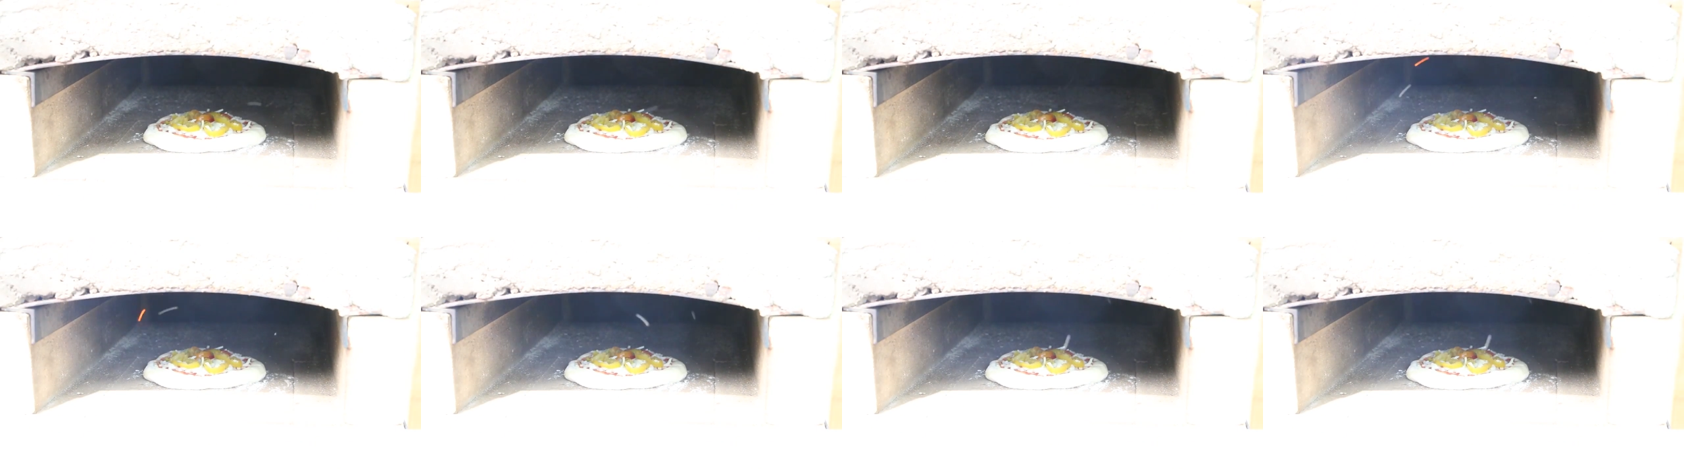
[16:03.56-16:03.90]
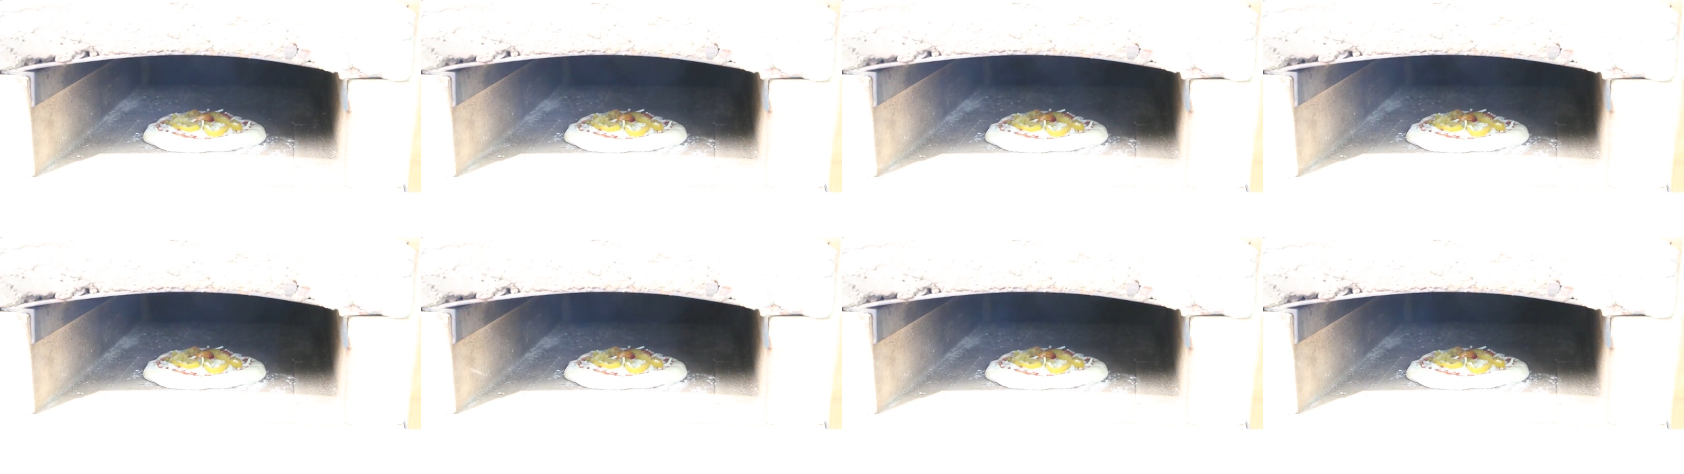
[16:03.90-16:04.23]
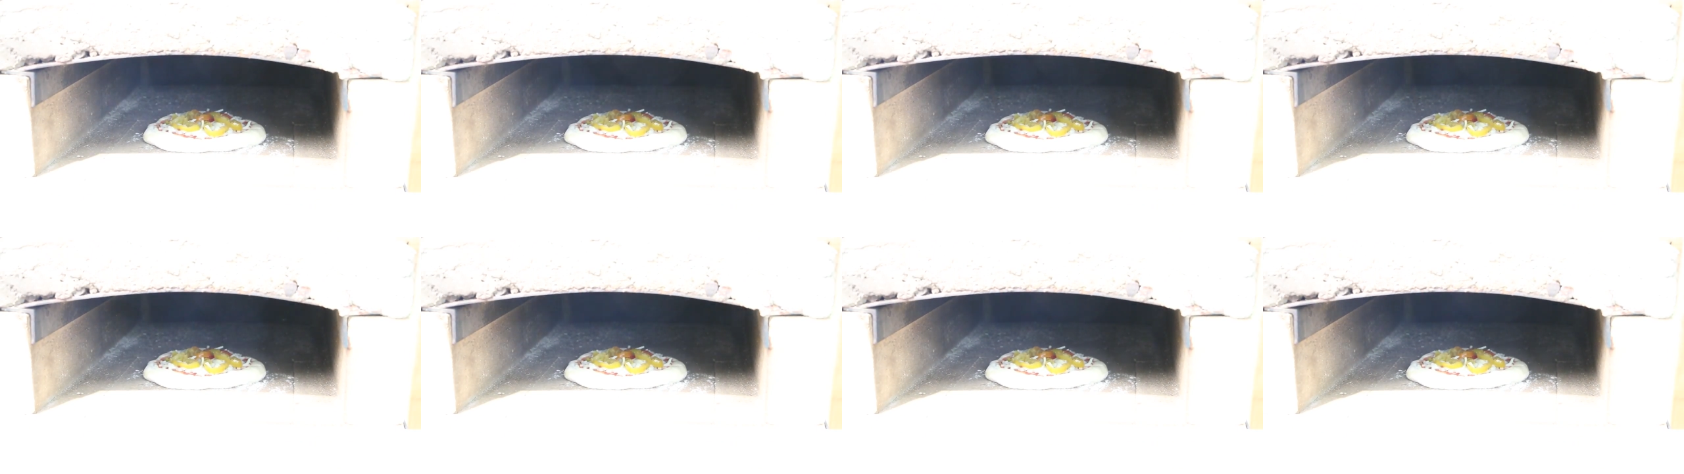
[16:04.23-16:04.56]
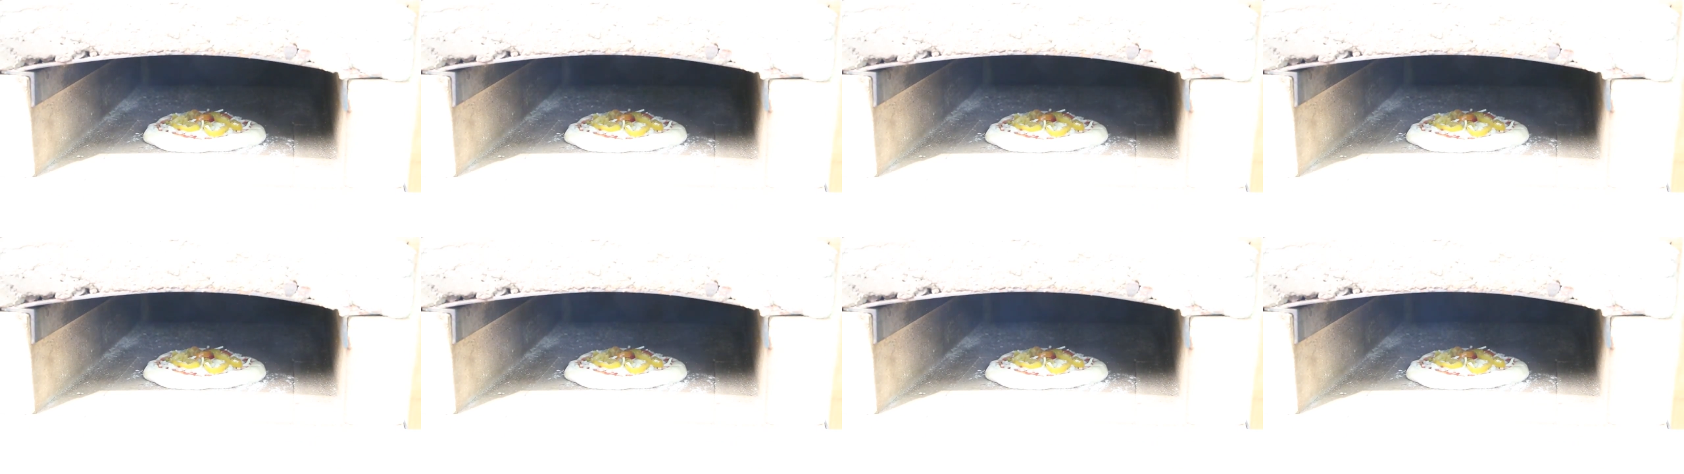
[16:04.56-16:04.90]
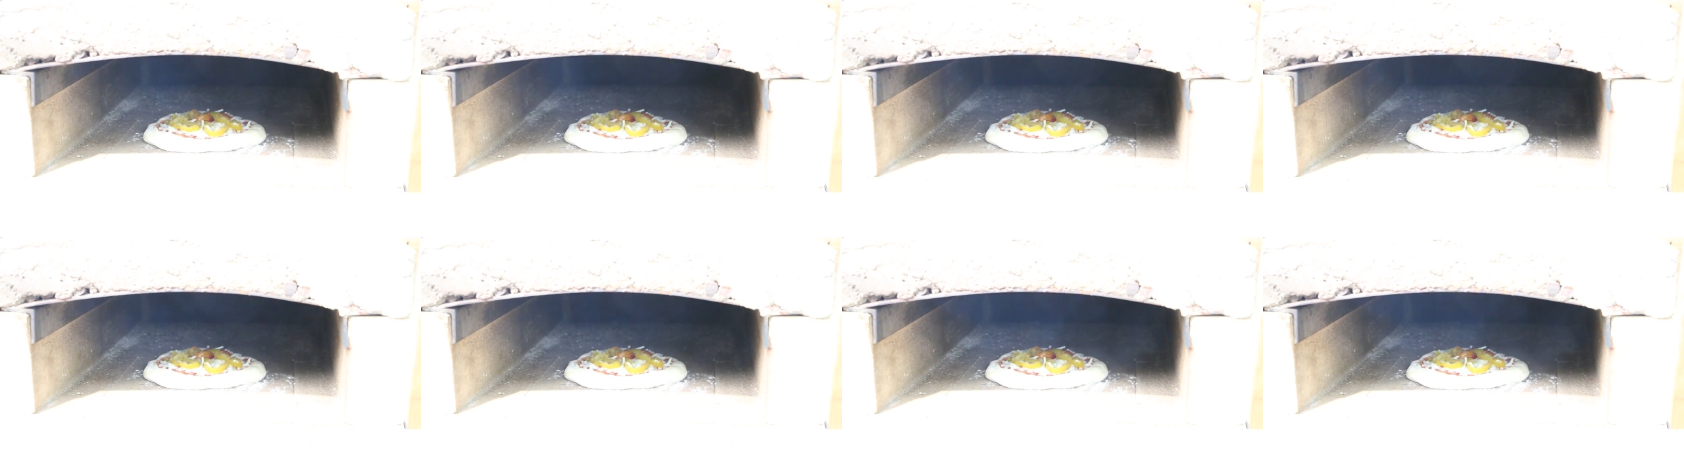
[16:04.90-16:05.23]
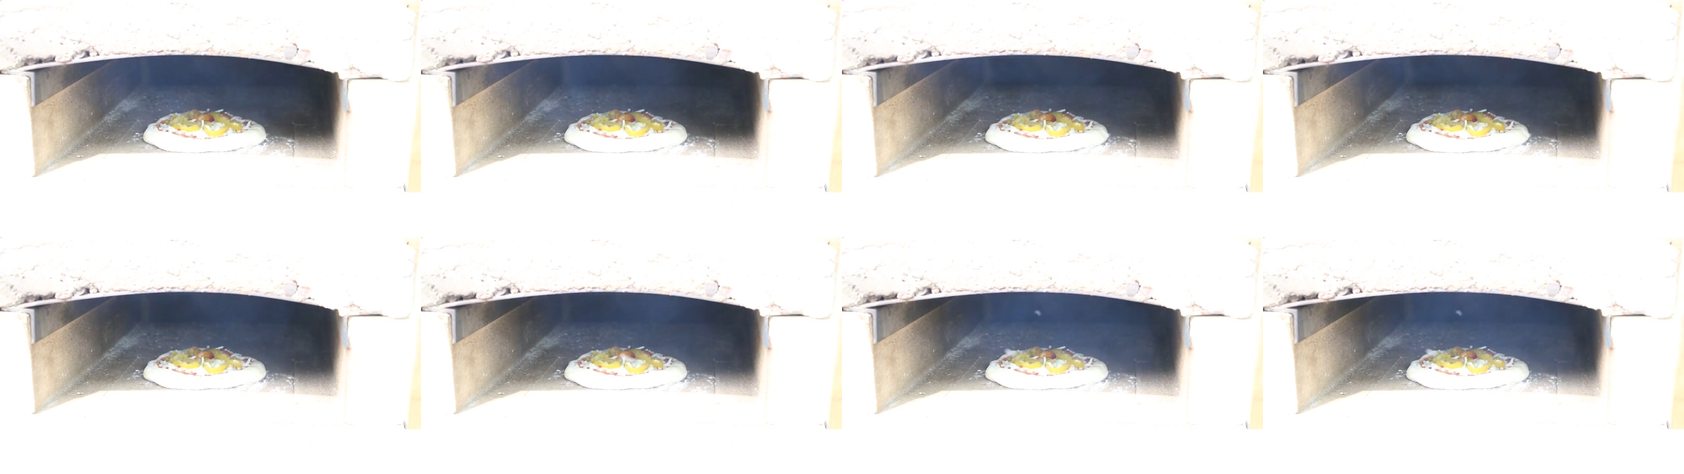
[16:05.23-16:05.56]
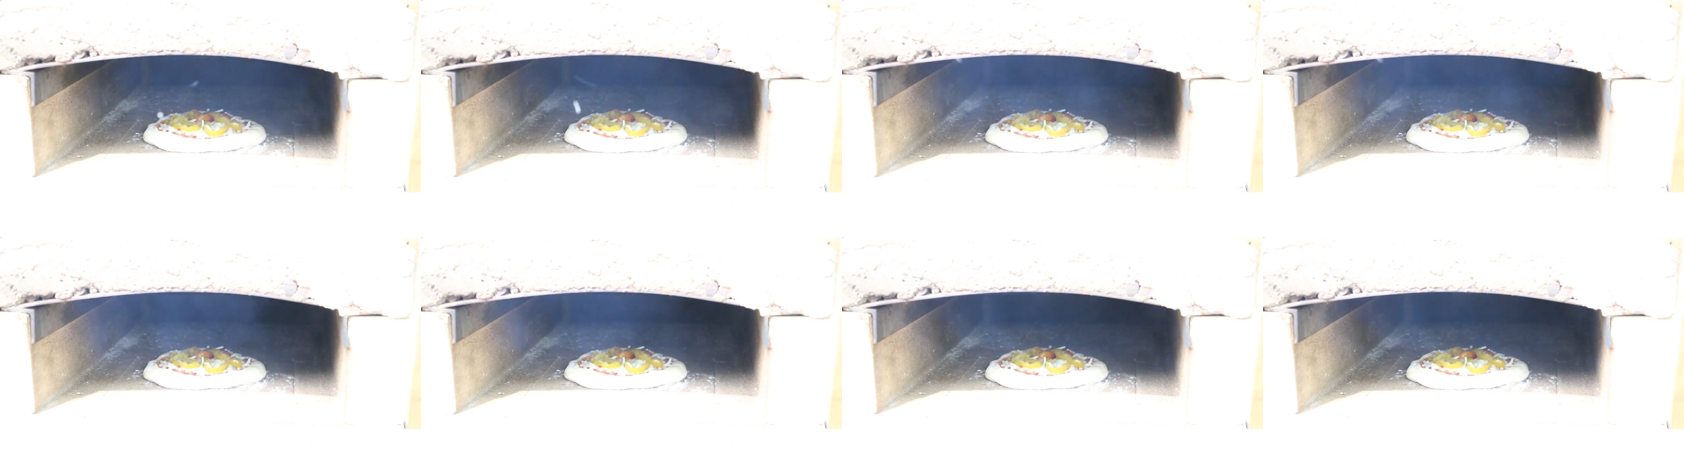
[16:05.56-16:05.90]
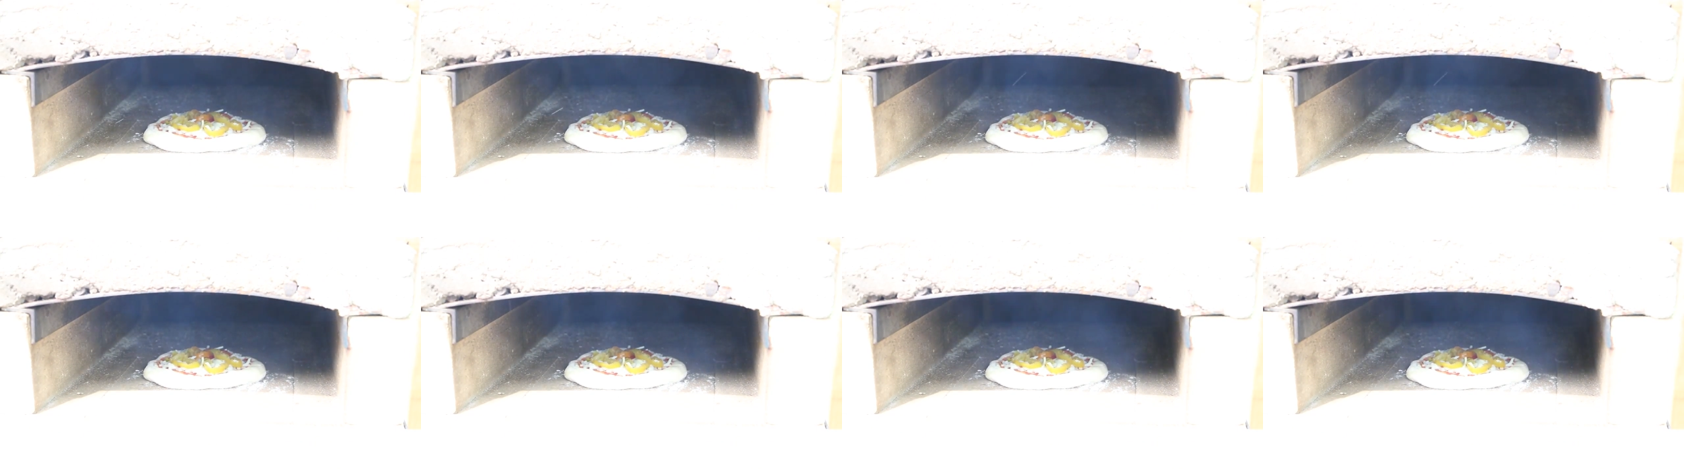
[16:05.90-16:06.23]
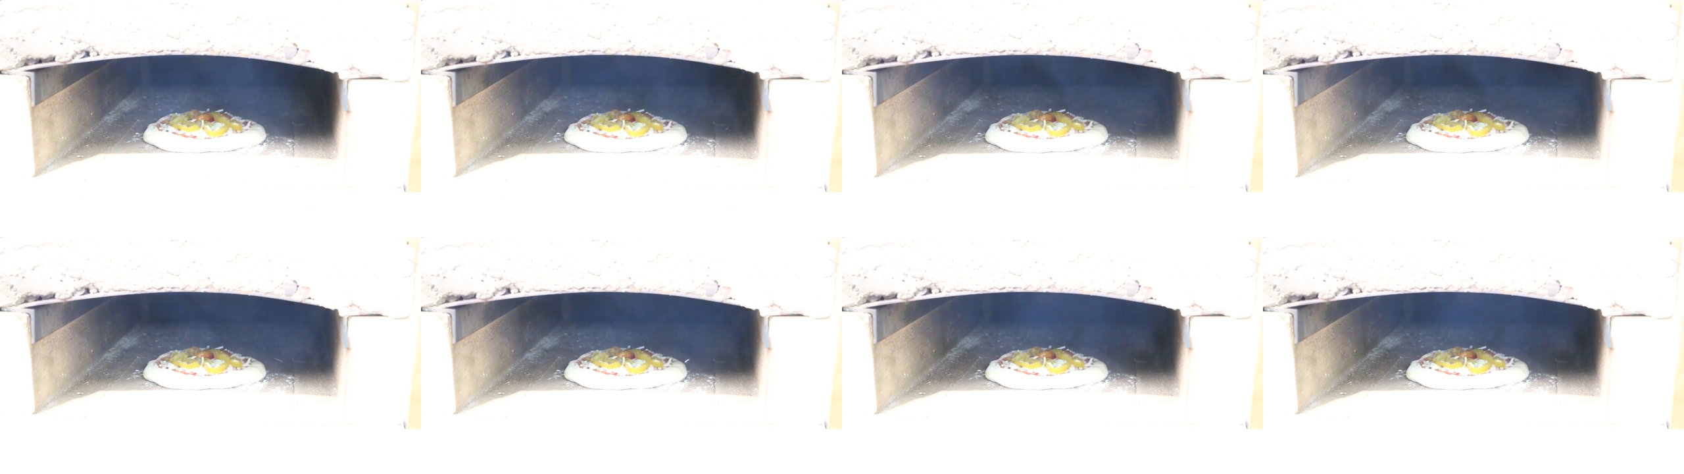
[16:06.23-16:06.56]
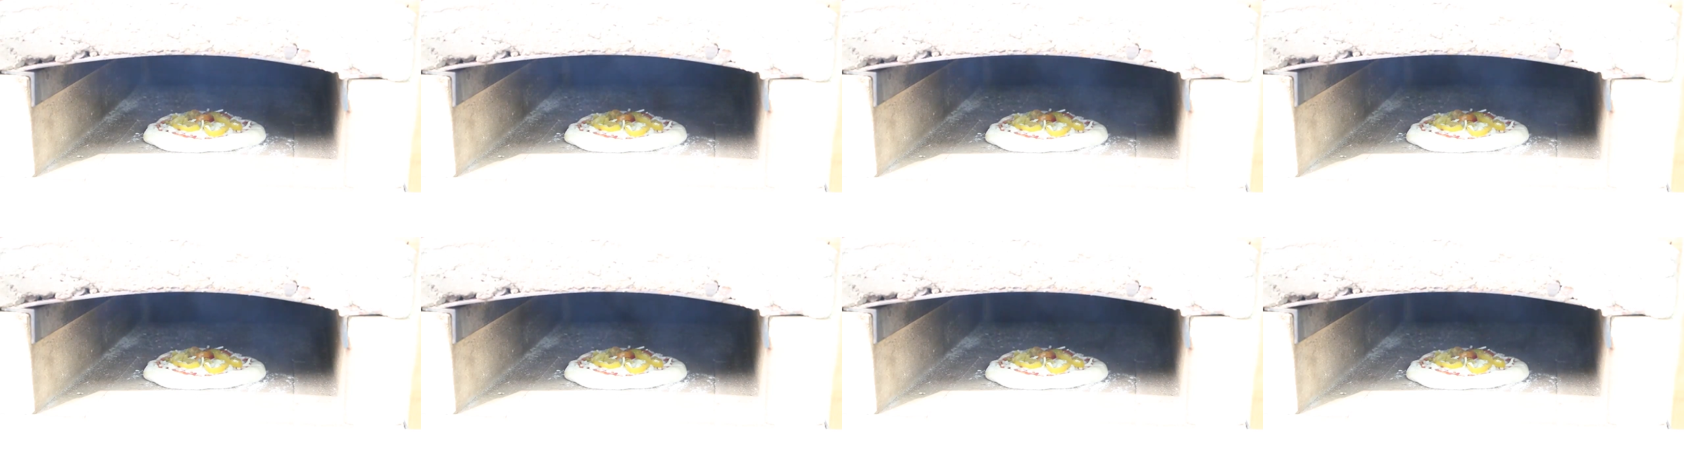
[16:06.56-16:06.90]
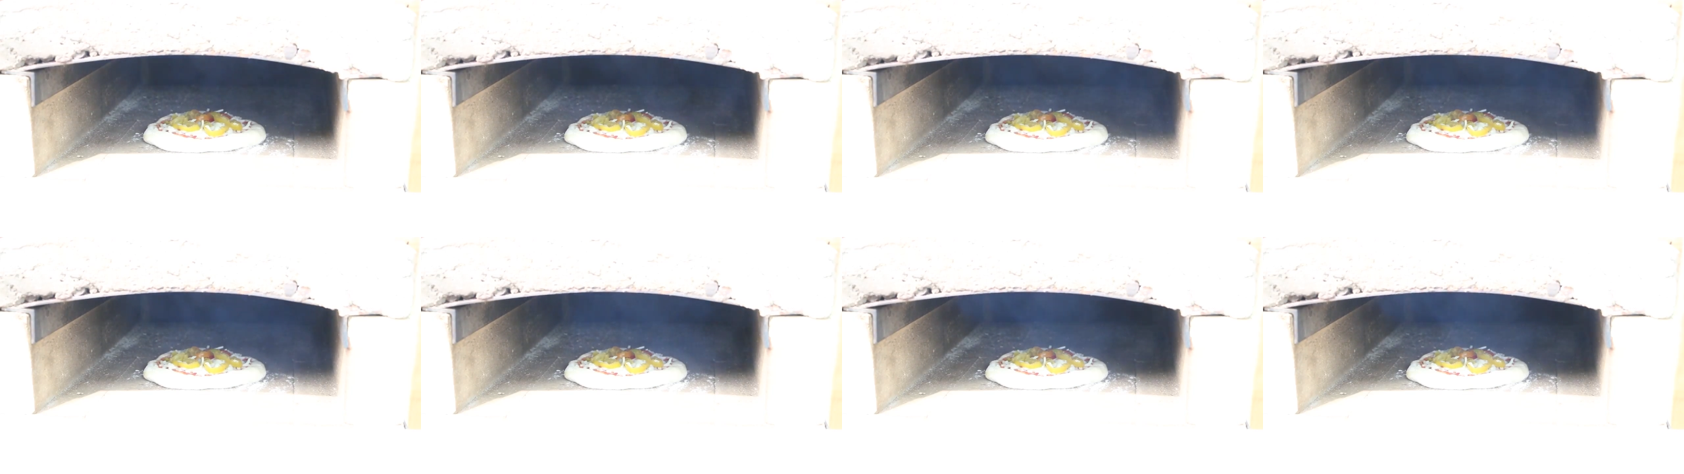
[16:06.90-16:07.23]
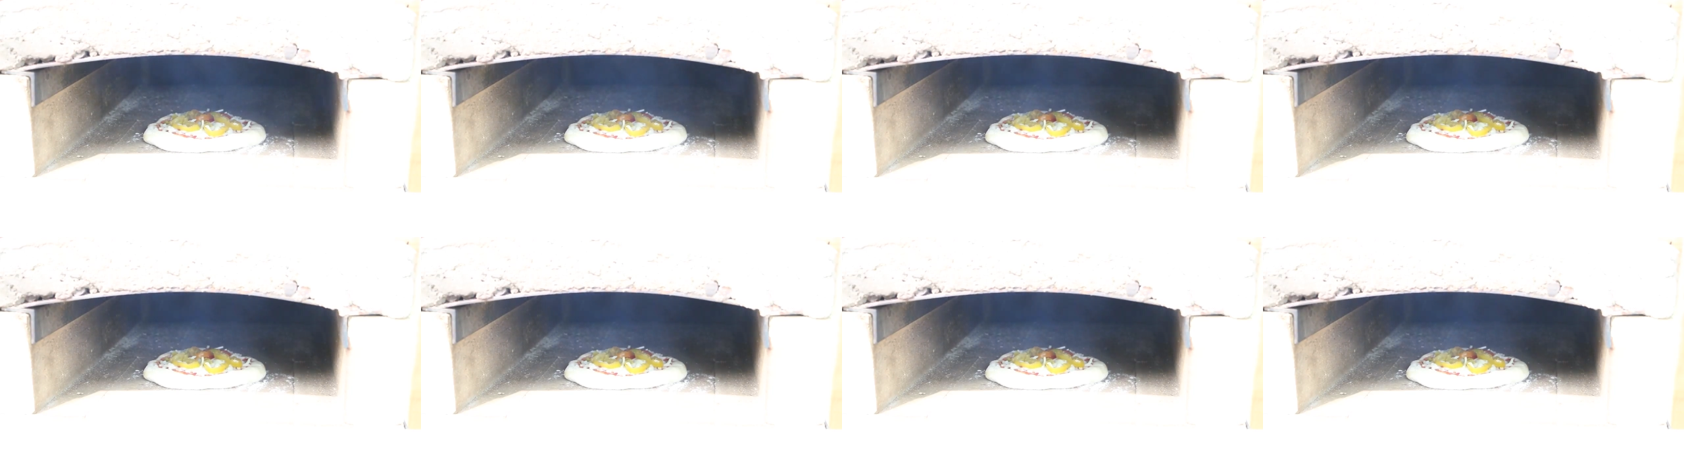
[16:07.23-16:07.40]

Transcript: (no speaker visible)